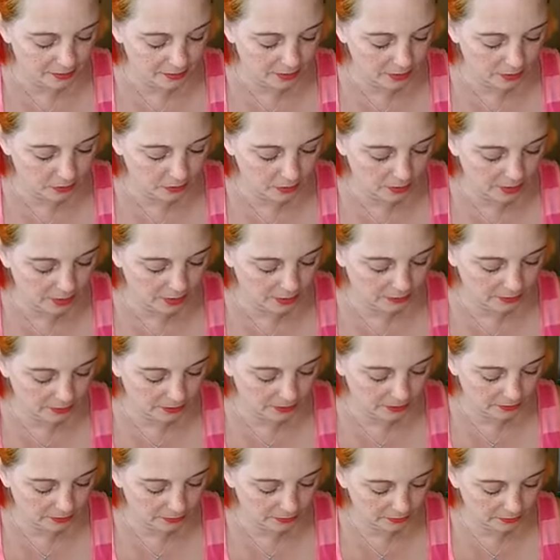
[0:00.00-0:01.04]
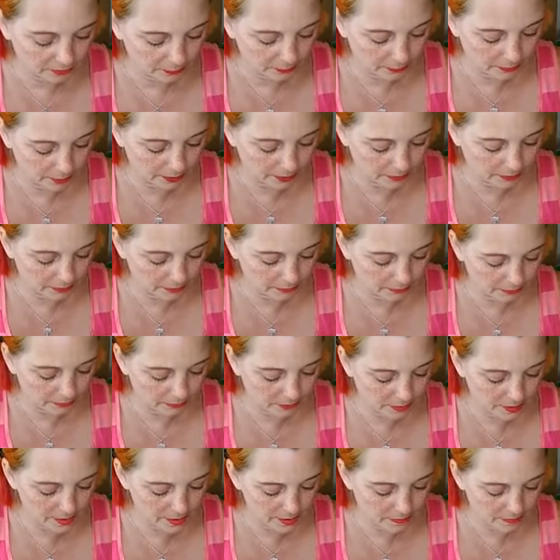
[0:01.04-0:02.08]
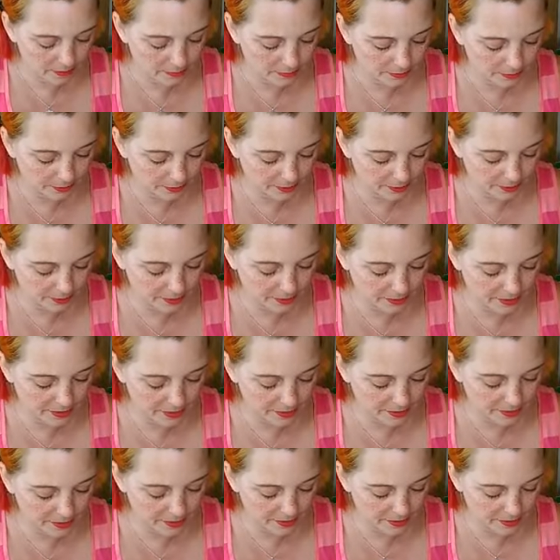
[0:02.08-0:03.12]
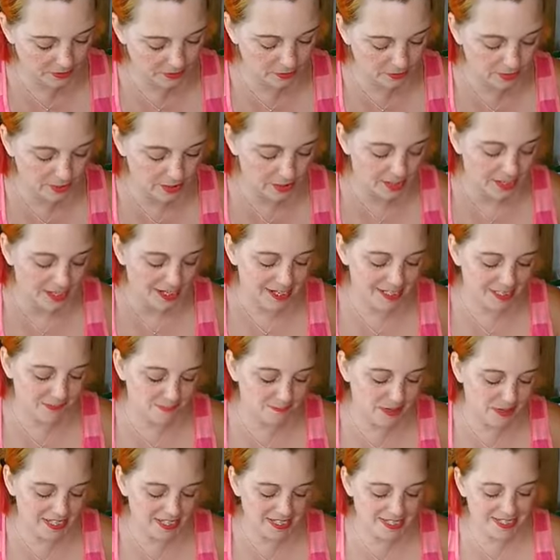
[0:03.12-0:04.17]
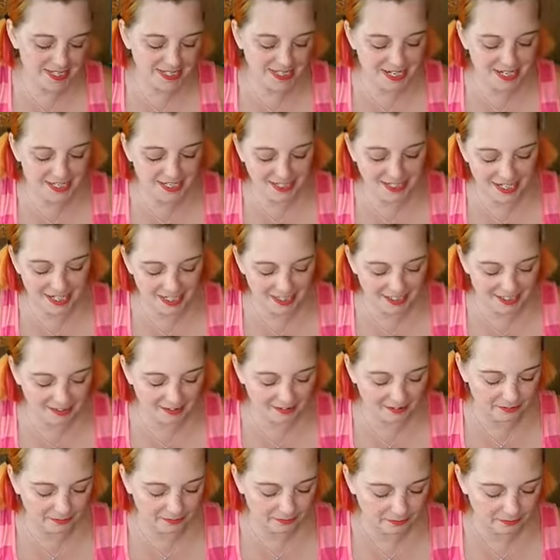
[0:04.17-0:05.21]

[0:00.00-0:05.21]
whatever, but this is what I'm doing. I cut out a circle as best as I can,